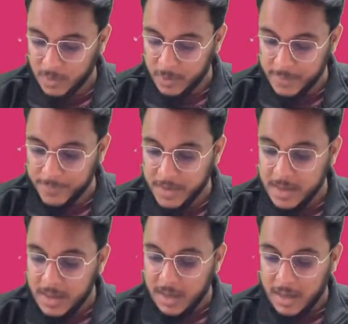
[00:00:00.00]
Okay,
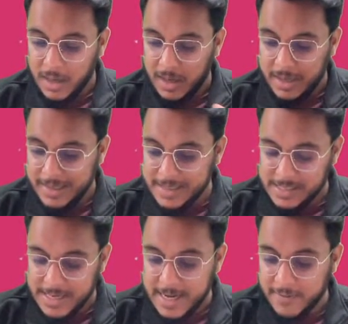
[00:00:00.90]
let's
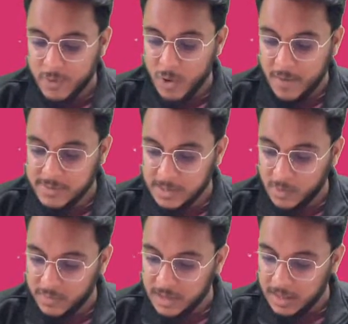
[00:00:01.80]
take if you have some
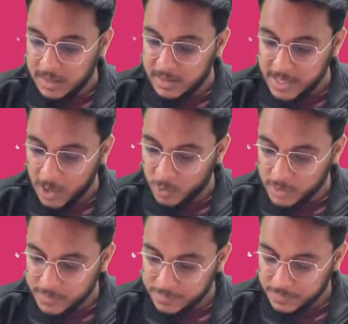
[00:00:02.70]
of the
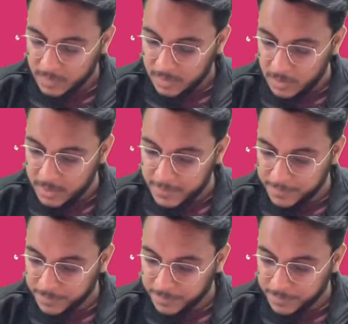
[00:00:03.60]
doubt. Okay,